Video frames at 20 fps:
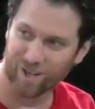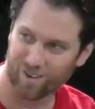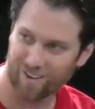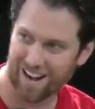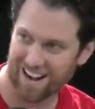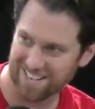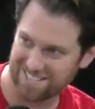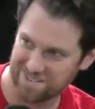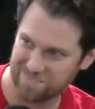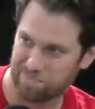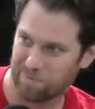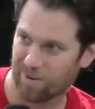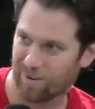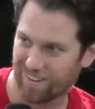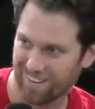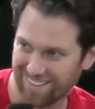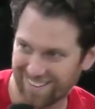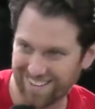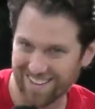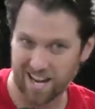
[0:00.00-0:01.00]
ass
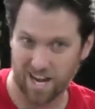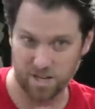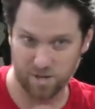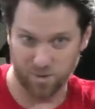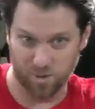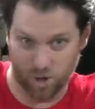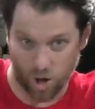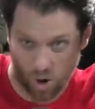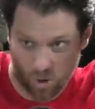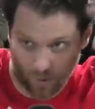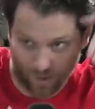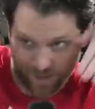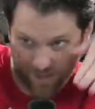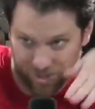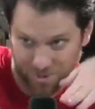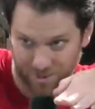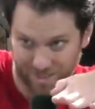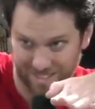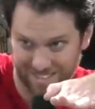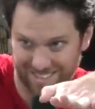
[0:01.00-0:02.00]
apart, and you go
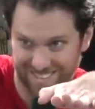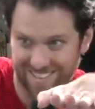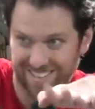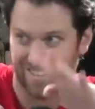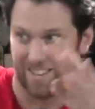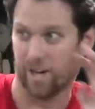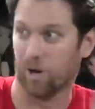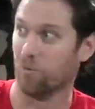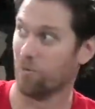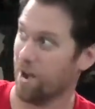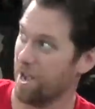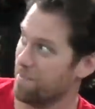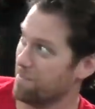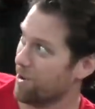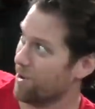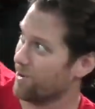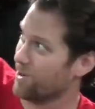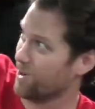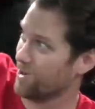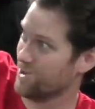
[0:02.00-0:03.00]
into it like a
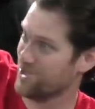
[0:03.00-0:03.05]
rainbow goes